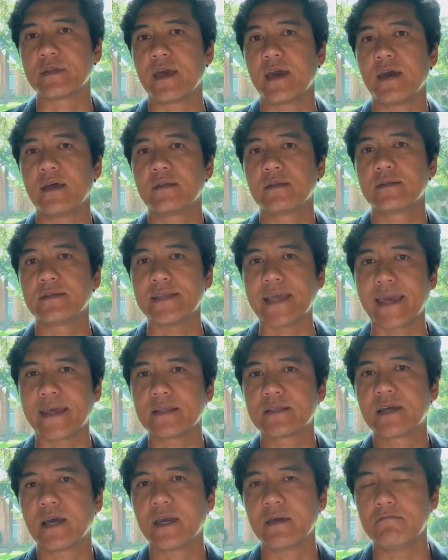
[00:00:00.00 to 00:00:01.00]
that
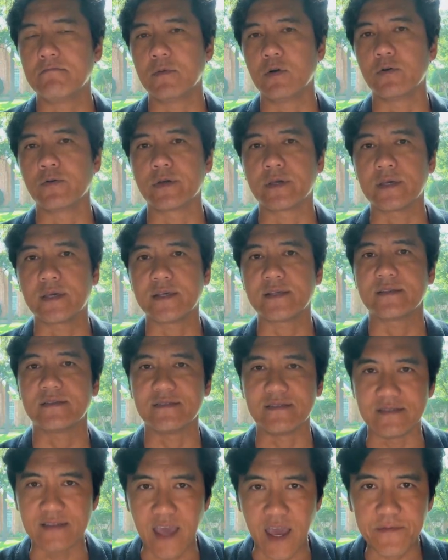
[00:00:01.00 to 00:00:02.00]
nighttime mowing is
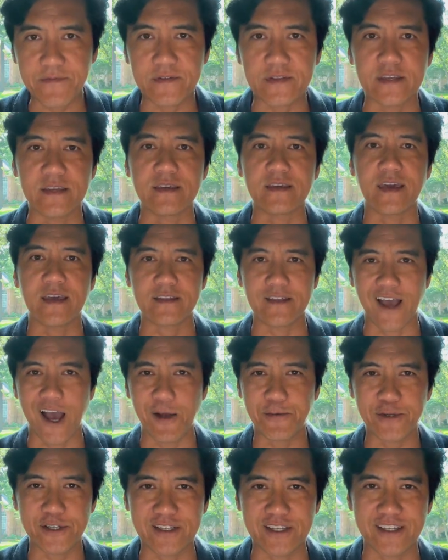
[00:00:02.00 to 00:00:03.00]
definitely an
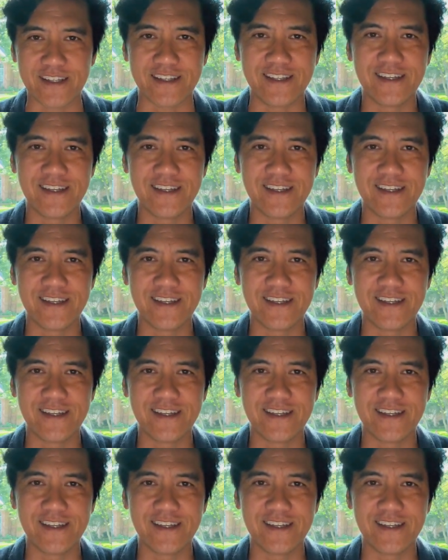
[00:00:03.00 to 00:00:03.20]
option.